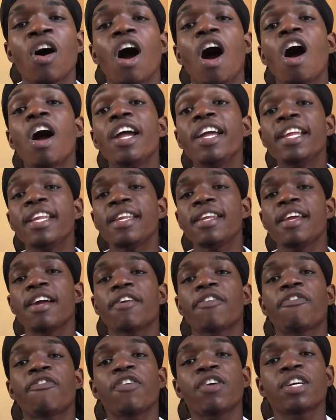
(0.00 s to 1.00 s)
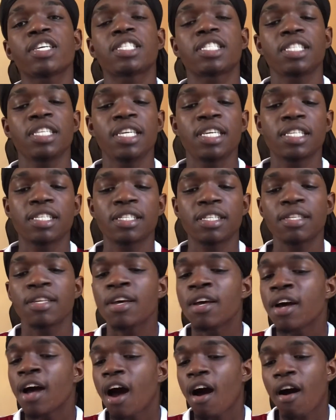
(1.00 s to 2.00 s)
in their first season
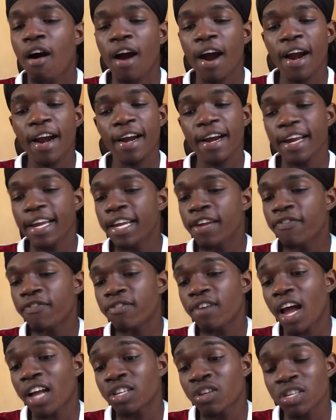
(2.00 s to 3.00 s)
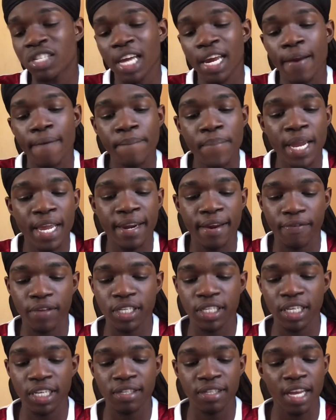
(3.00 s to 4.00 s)
or in just at the beginning of the
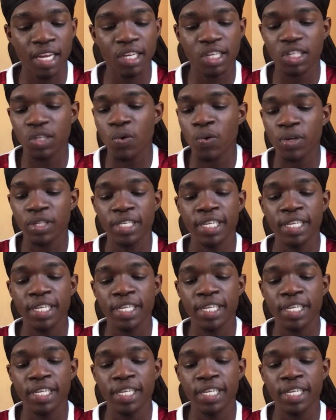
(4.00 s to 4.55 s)
season? I just don't see it